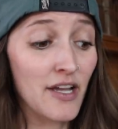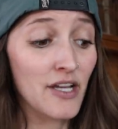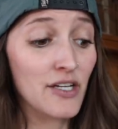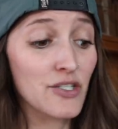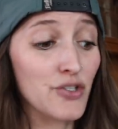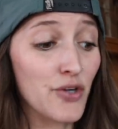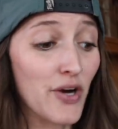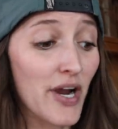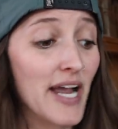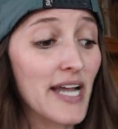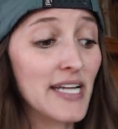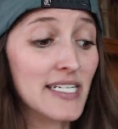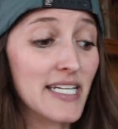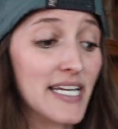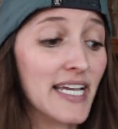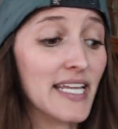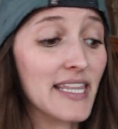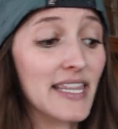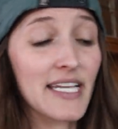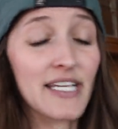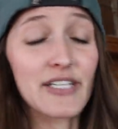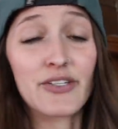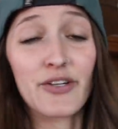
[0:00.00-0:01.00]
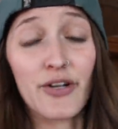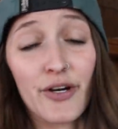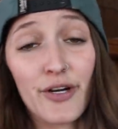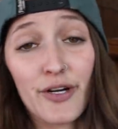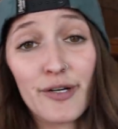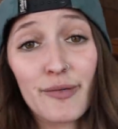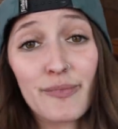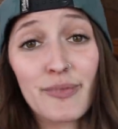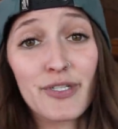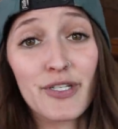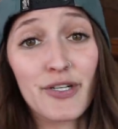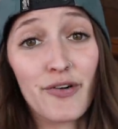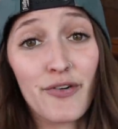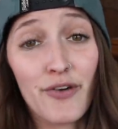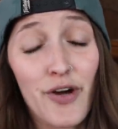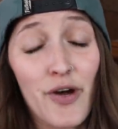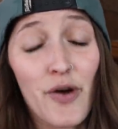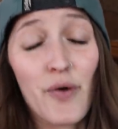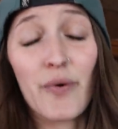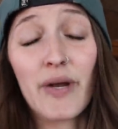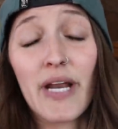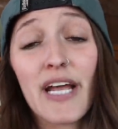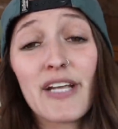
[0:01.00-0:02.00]
trying to get these herbs to
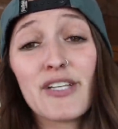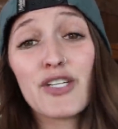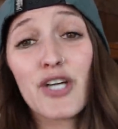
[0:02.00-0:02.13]
grow when I